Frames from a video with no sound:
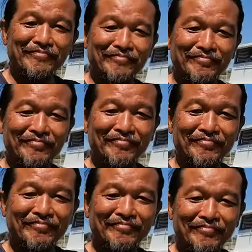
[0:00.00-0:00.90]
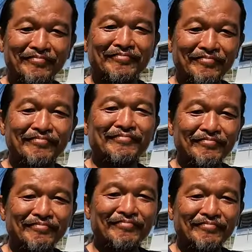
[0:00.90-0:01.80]
He wondered if it could be discovered
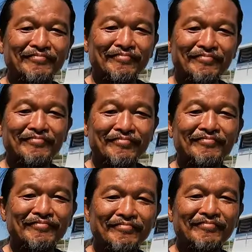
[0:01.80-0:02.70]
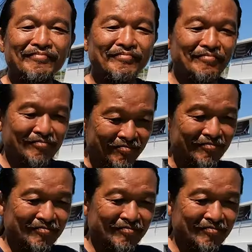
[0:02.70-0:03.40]
outside his comfort zone.